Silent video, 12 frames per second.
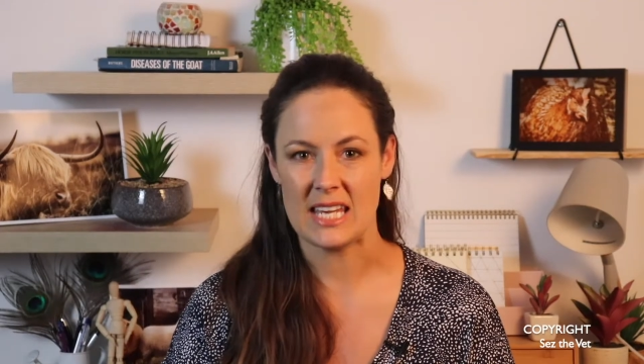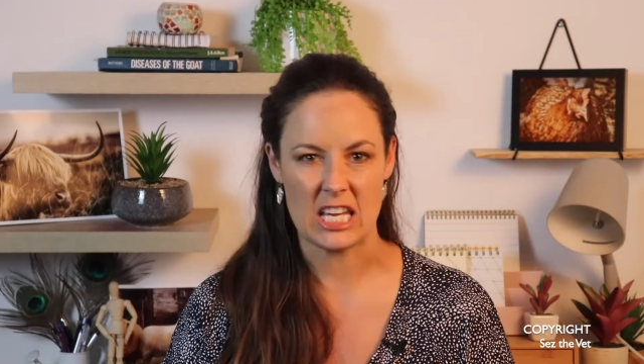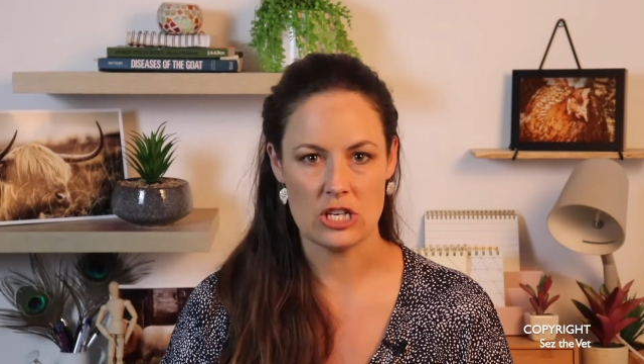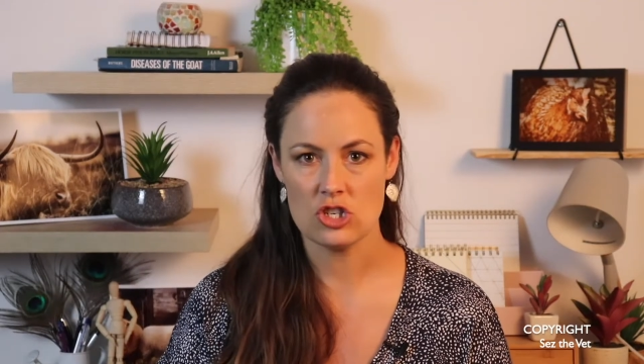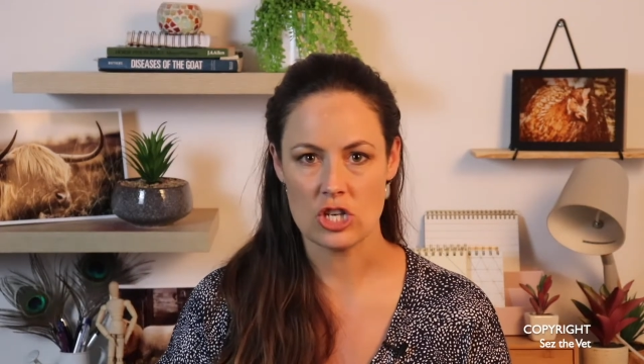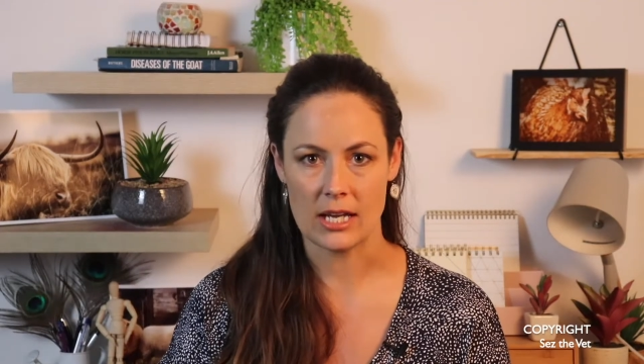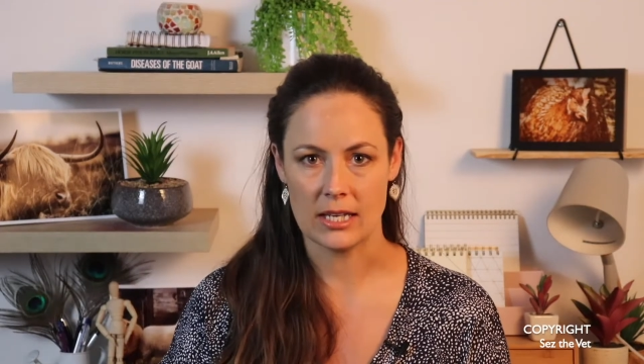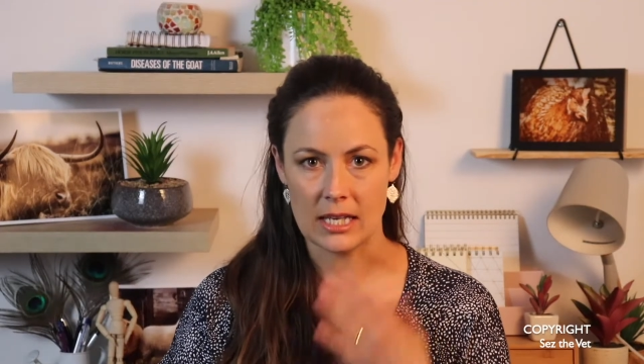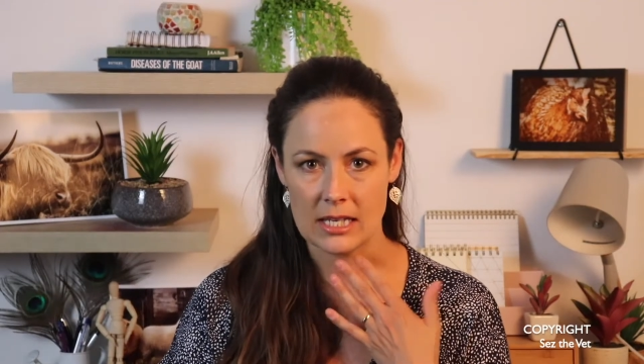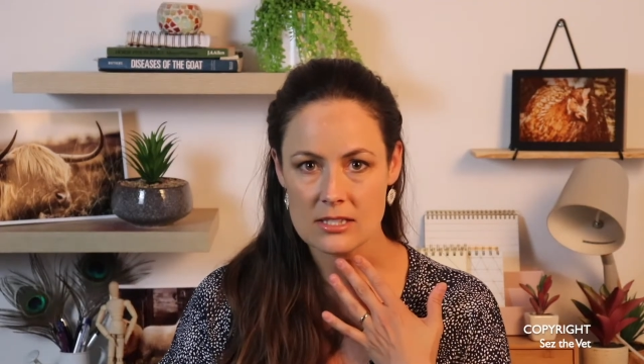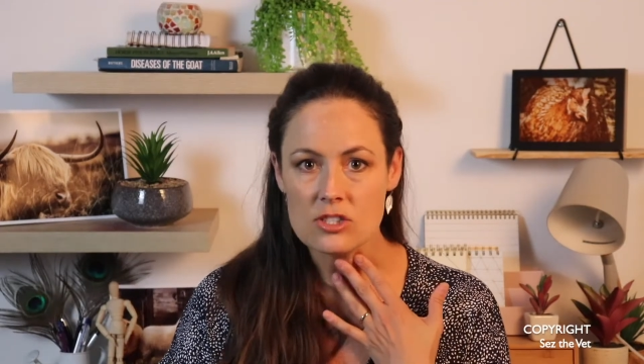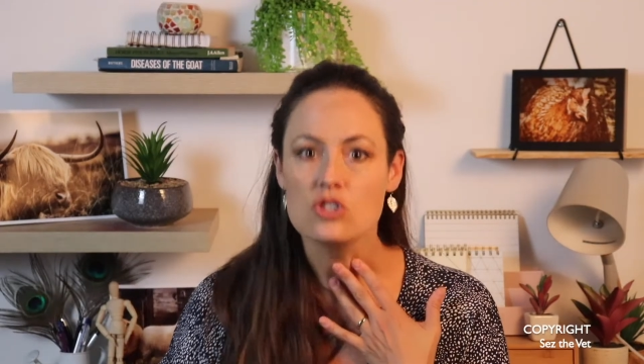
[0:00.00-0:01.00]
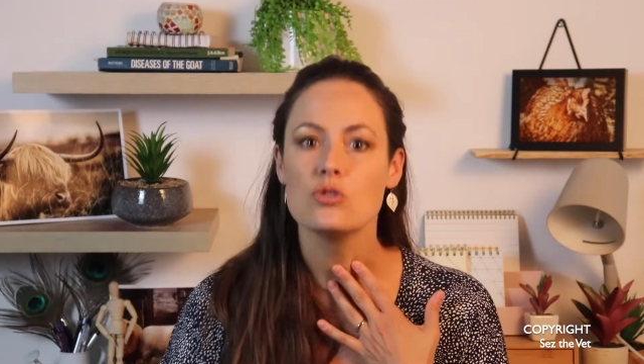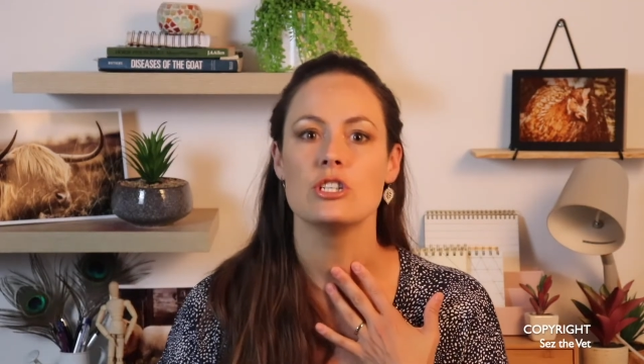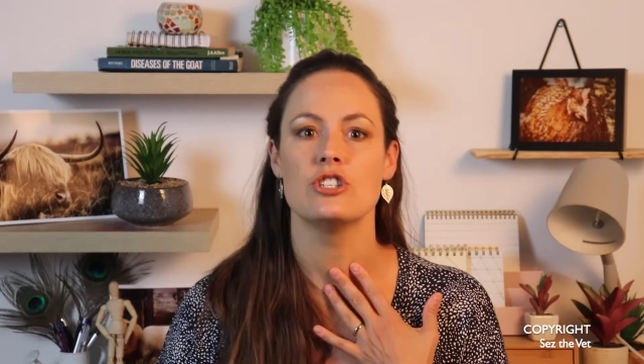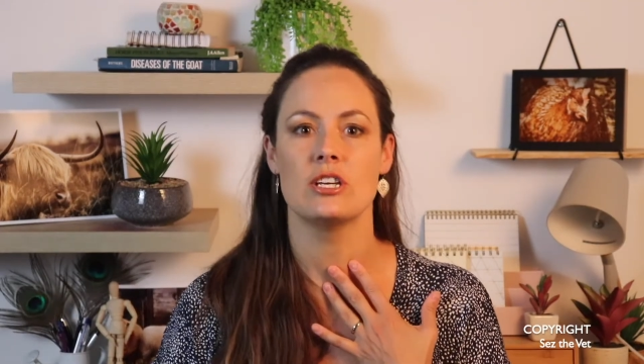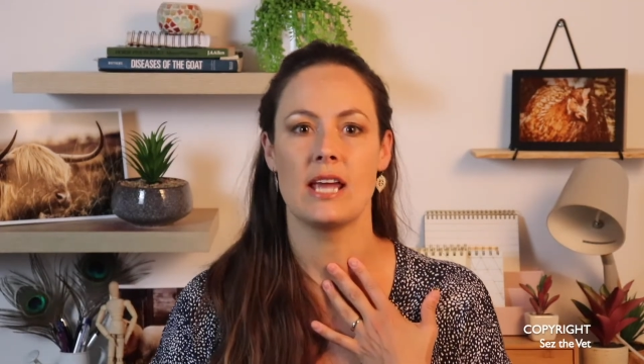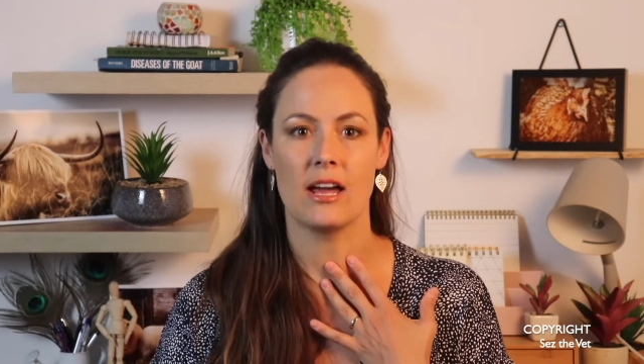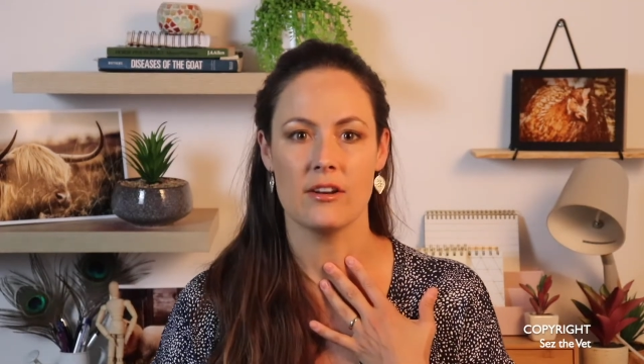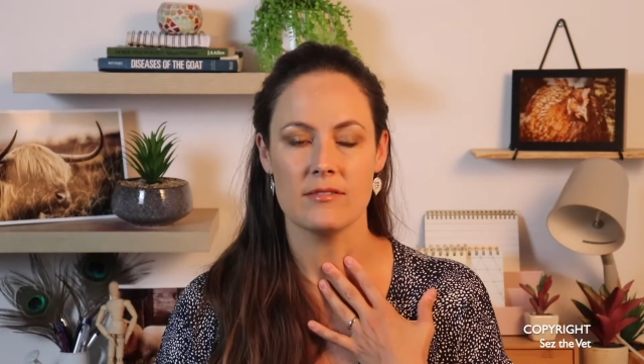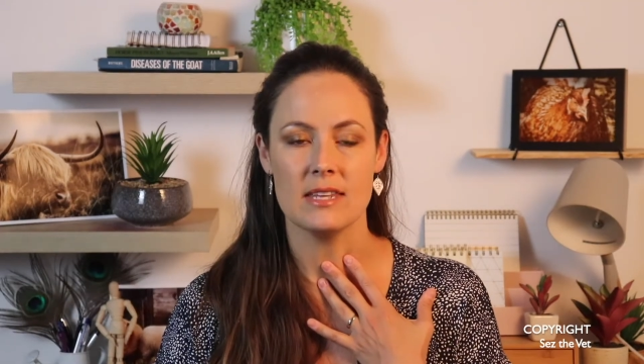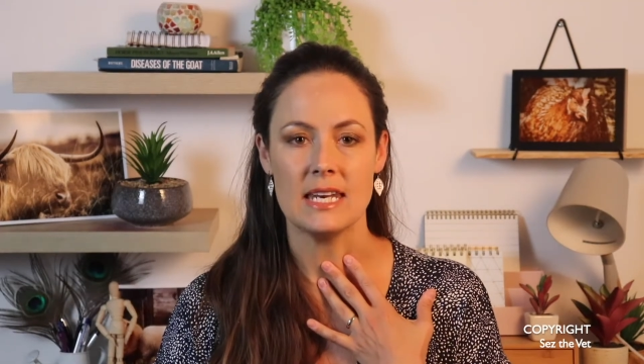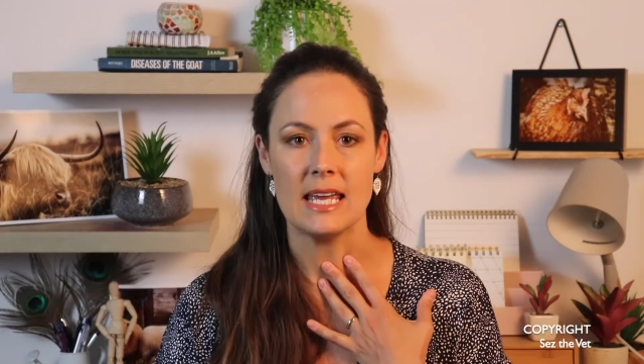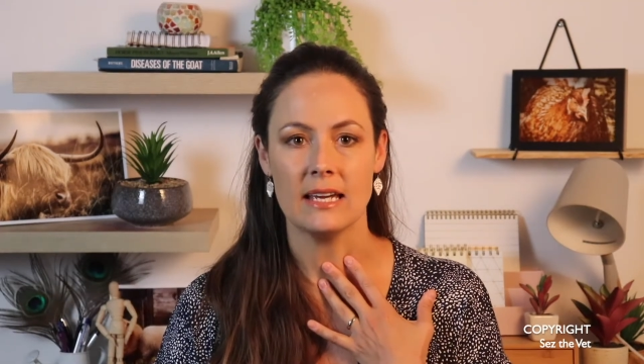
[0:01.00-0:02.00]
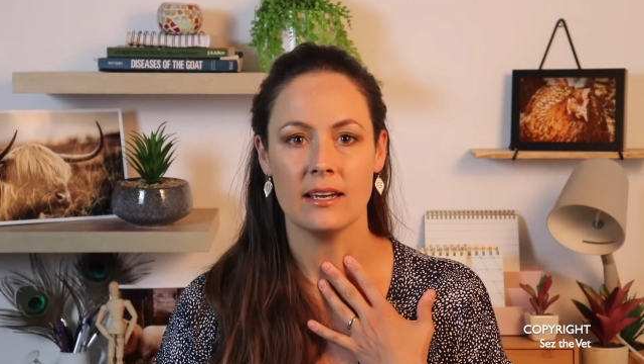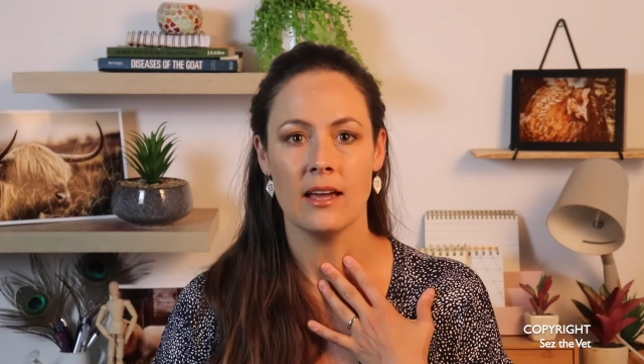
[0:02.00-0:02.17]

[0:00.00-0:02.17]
head shaking, stretching out of the neck,